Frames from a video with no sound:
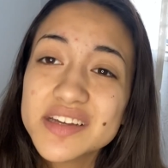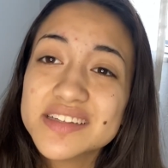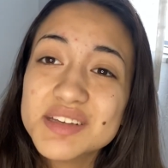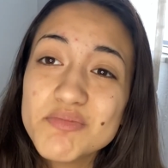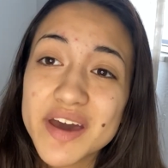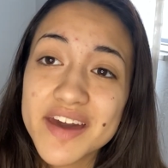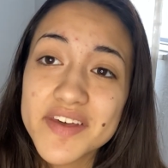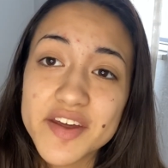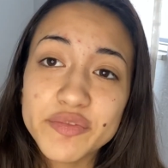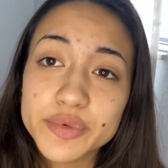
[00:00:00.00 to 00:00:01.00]
Is it bad that
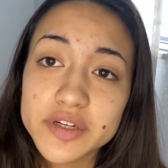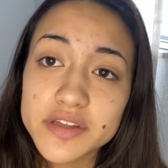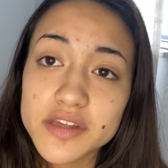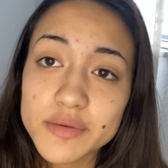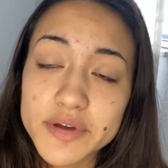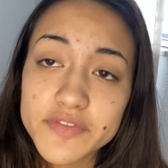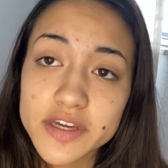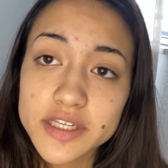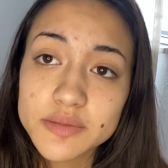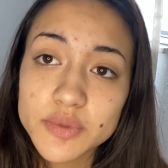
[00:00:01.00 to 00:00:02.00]
I don't put anything on my
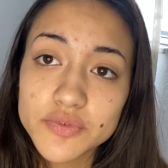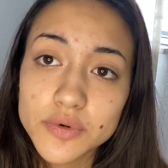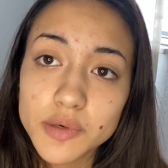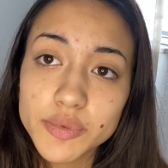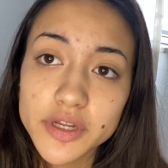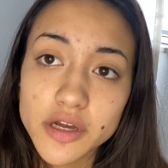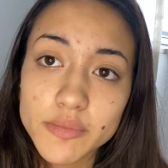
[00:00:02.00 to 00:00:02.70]
face before putting on